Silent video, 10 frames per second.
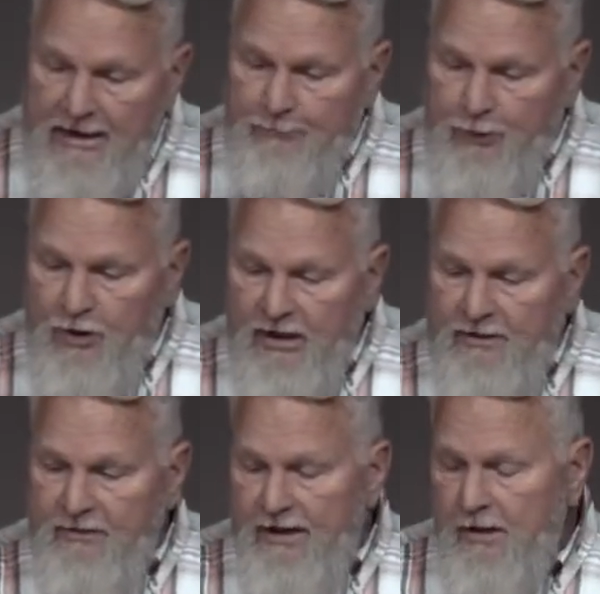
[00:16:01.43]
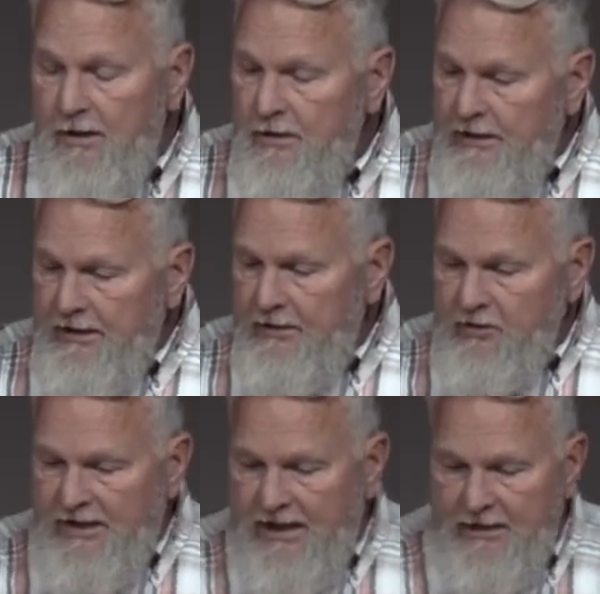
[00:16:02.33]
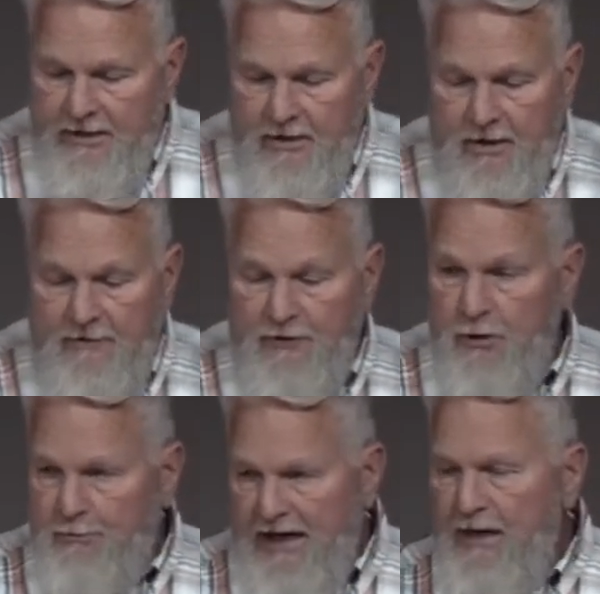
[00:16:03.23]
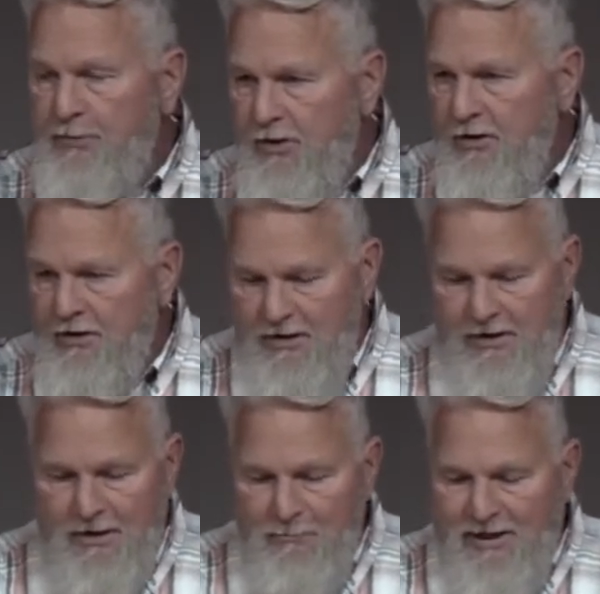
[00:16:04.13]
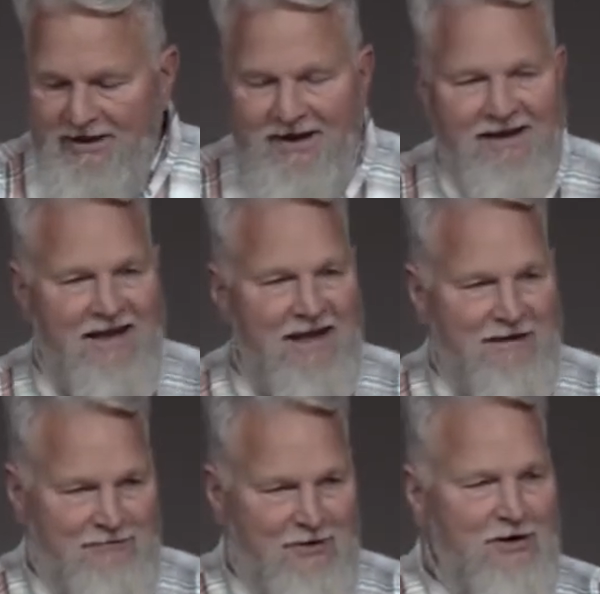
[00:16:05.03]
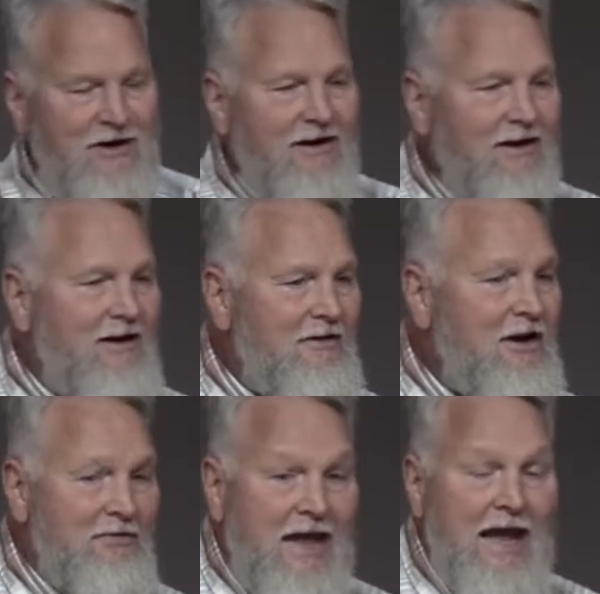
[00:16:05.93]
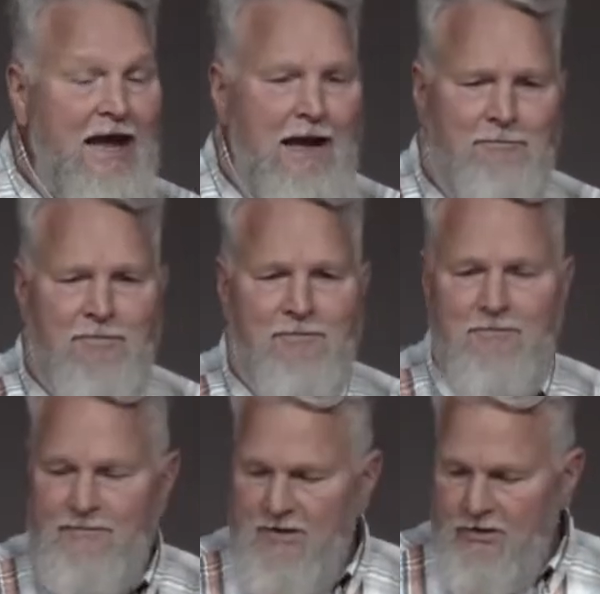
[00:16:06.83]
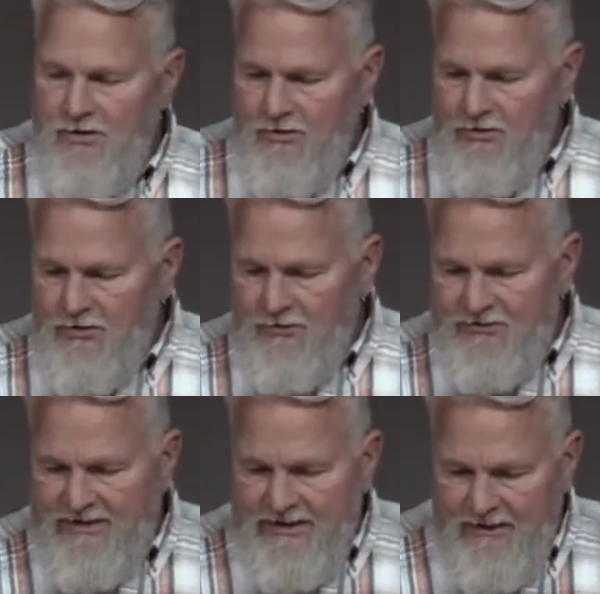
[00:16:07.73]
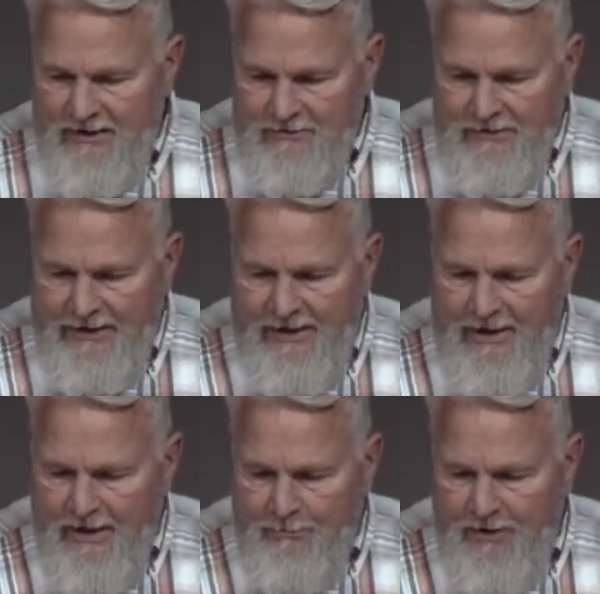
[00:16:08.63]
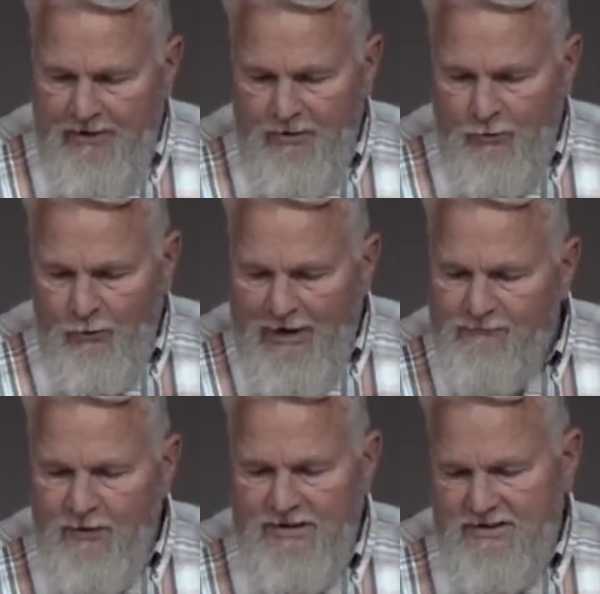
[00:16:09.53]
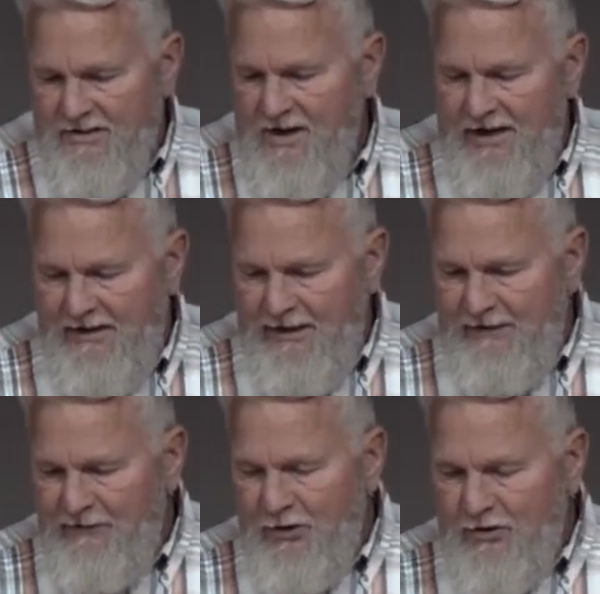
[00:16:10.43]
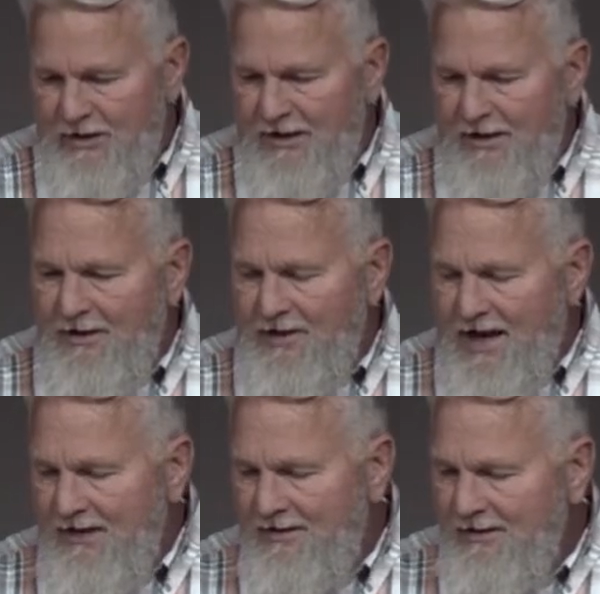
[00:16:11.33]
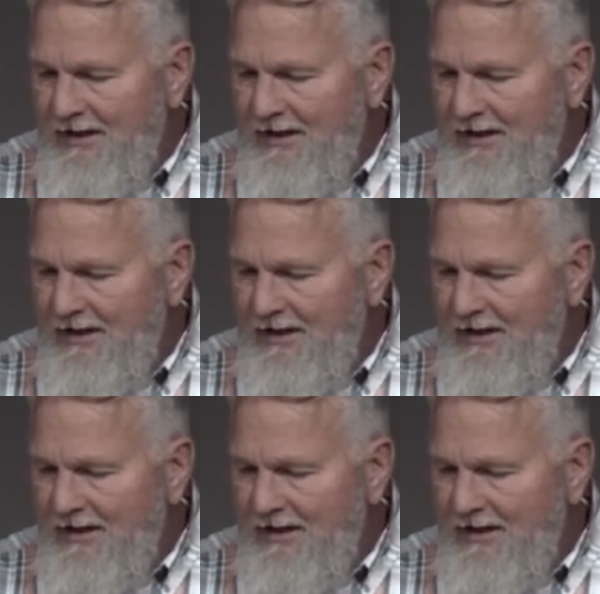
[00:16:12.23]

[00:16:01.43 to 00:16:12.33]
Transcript: put in there, and you can't get it off your paper, but if you're on the app, you'll see a lit up reference line that if you click on that,